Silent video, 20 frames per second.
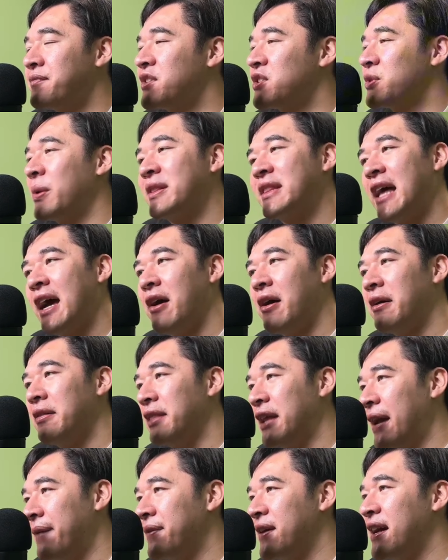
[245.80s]
So with that, our
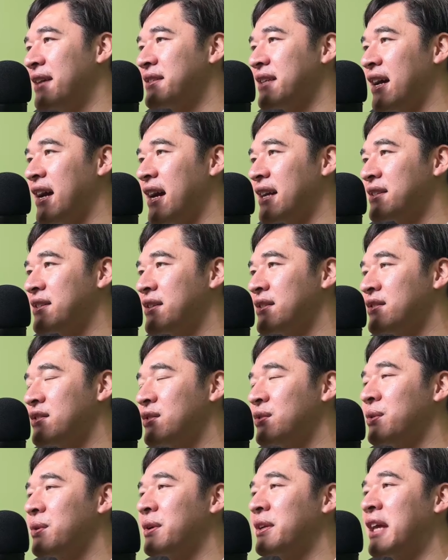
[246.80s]
Lambda has access
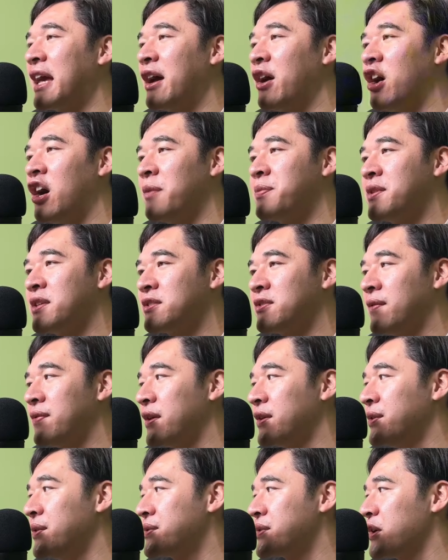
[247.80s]
to get objects from
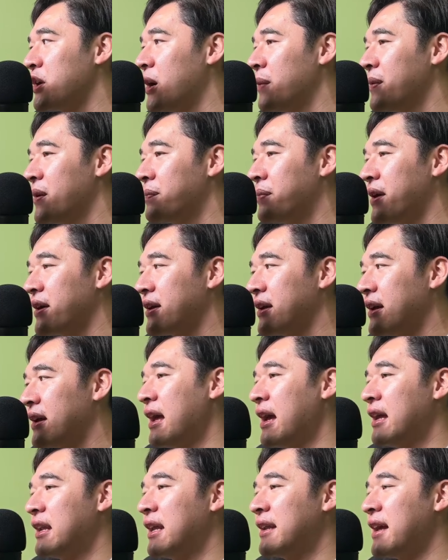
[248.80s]
the user upload bucket
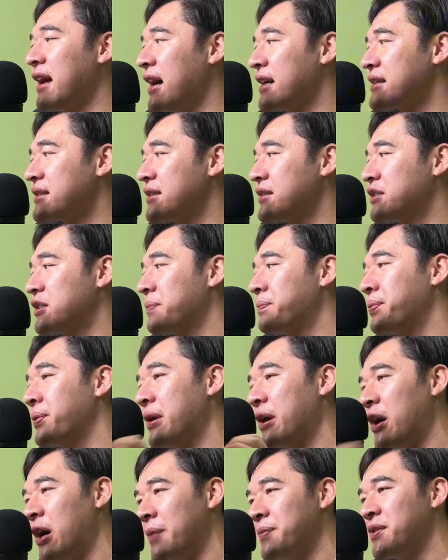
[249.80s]
and then access to
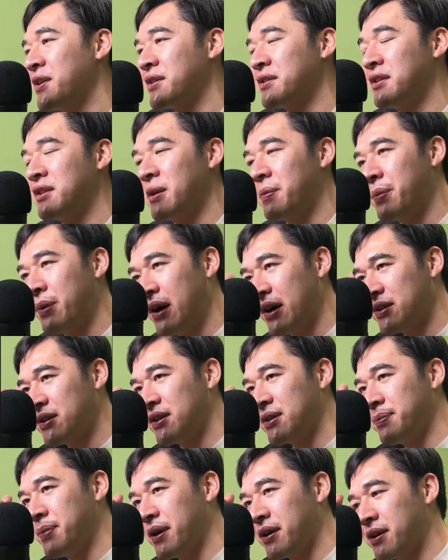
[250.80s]
put objects in the
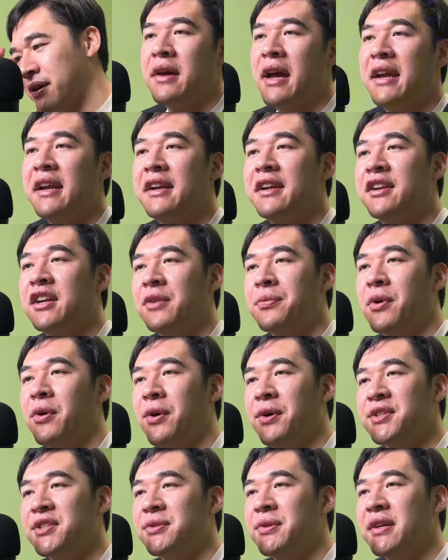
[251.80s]
process bucket. And here we're
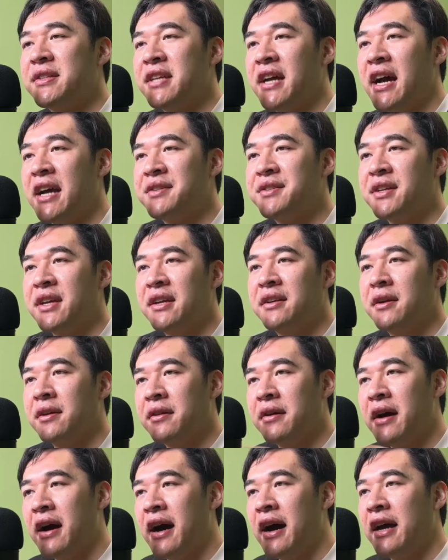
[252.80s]
also attaching
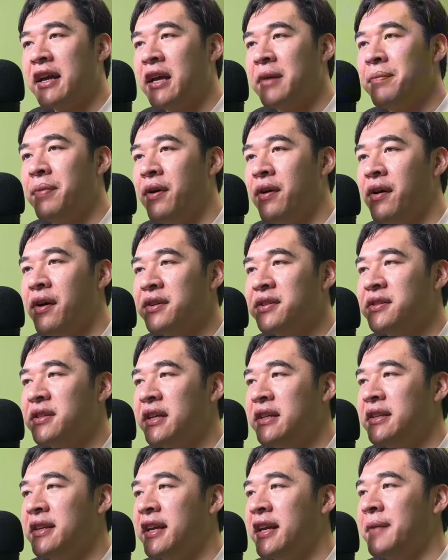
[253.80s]
another IAM
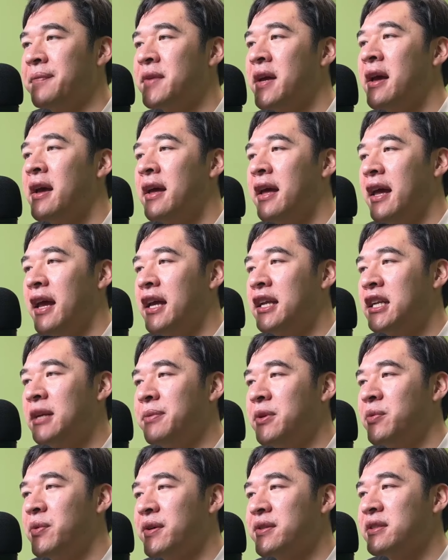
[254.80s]
policy named
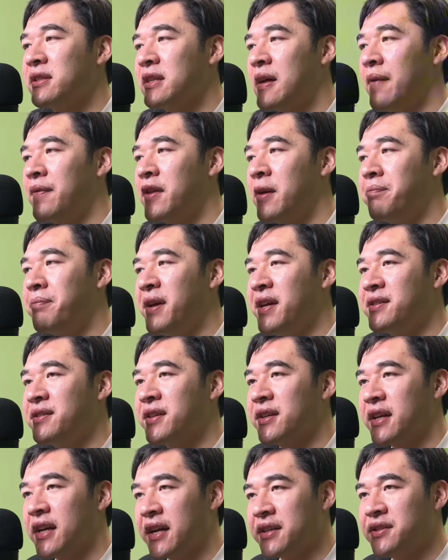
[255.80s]
AWS Lambda
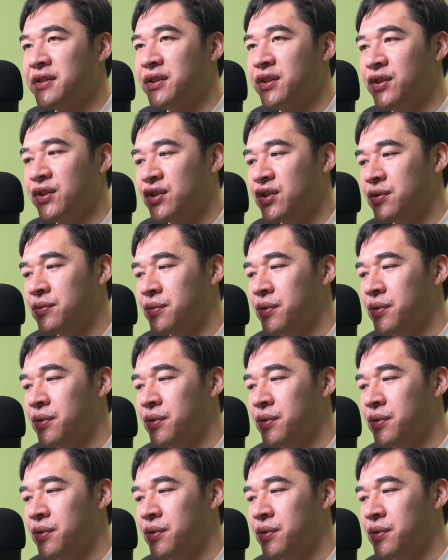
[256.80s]
Basic Execution